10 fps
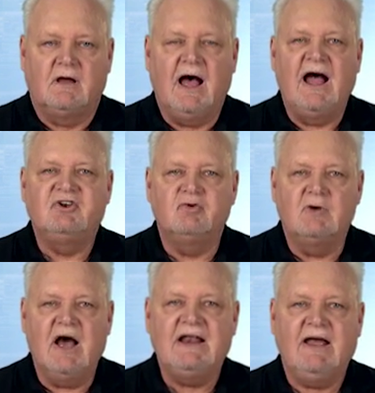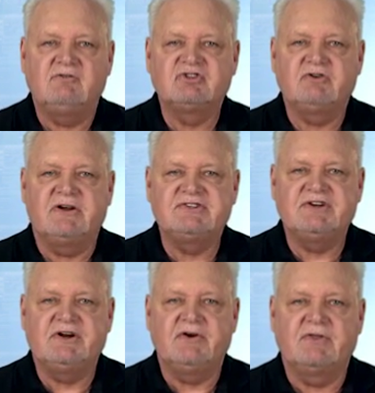I do not have
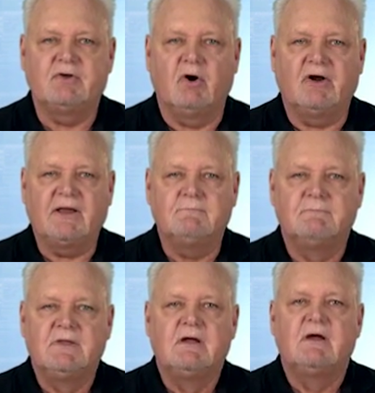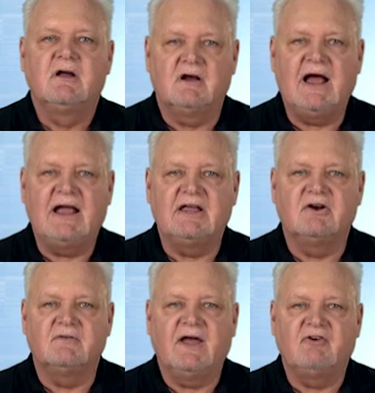discretionary authority. Could I
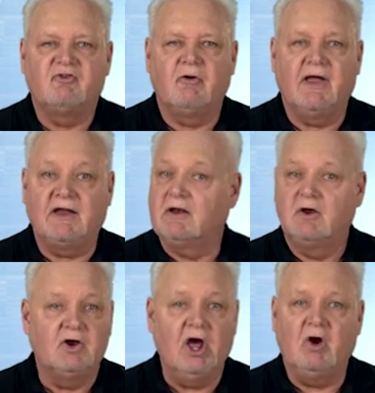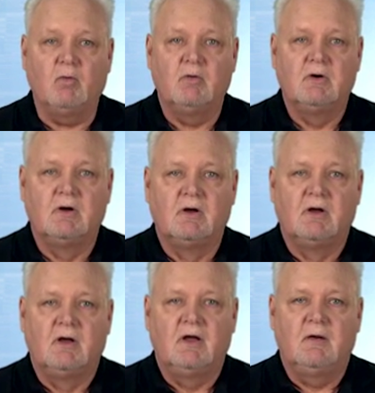enter that trade? No,
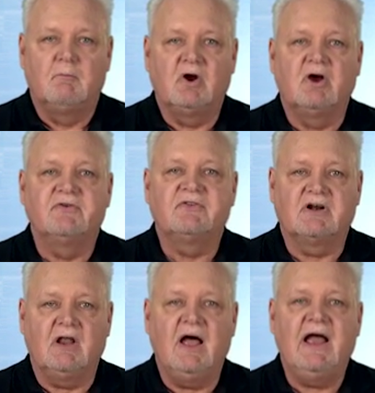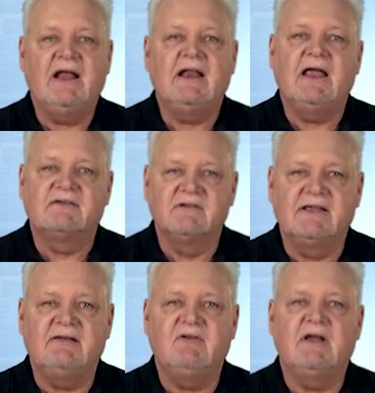because the client is
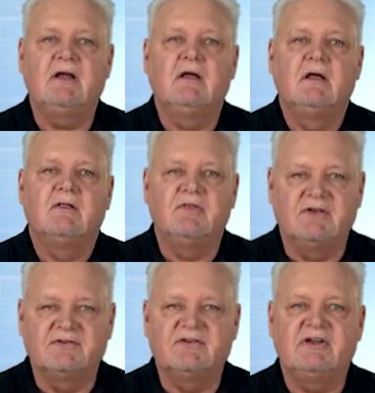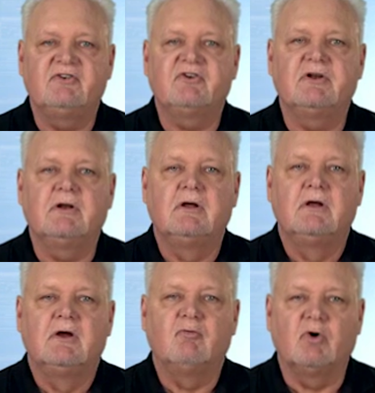leaving the decision
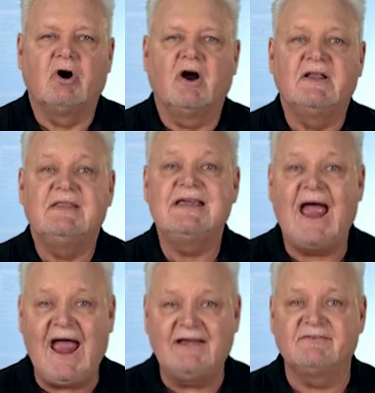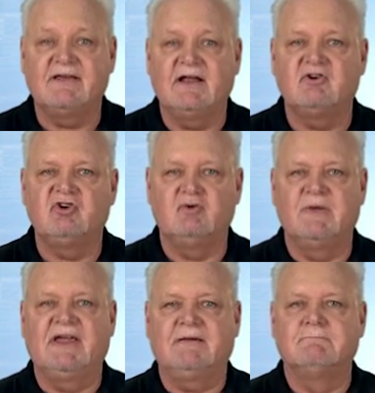regarding the asset to
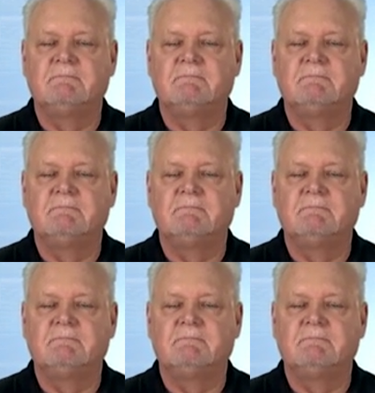me.